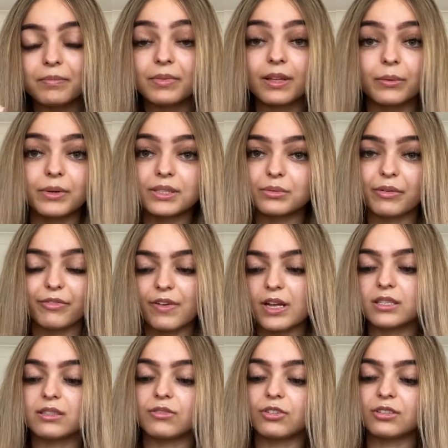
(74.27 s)
I went to a
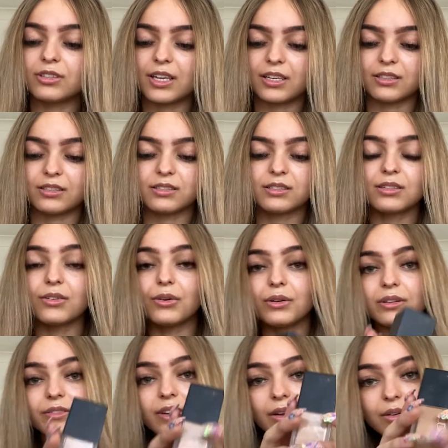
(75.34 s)
festival and all
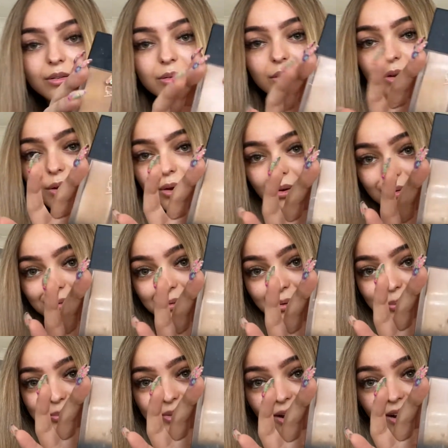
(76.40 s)
of it
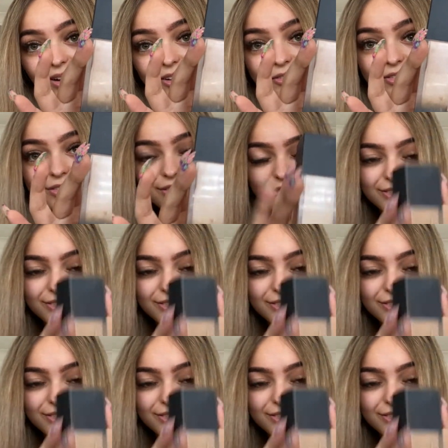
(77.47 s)
rubbed off.